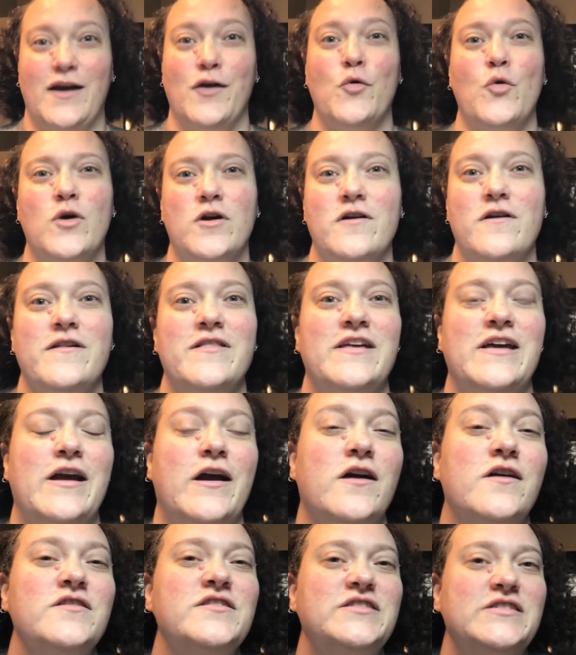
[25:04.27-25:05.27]
quarter of the
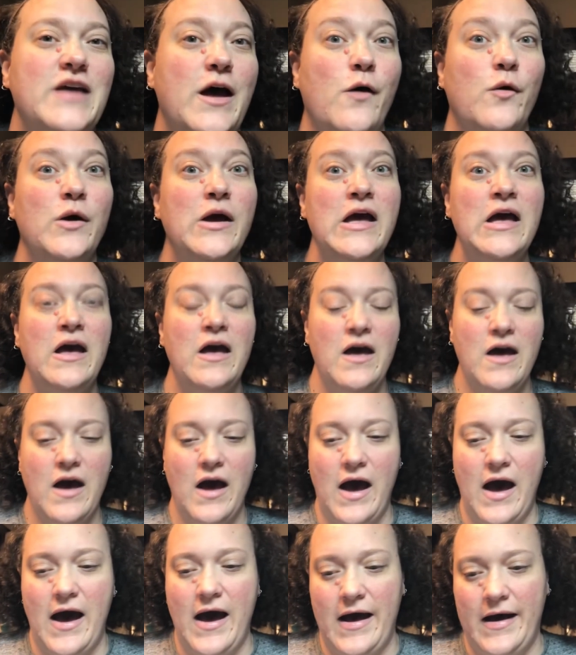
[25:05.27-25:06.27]
year. So
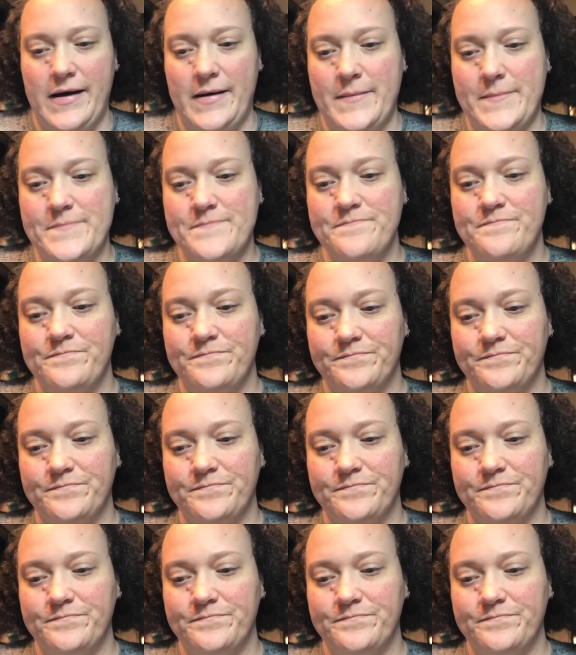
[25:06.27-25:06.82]
the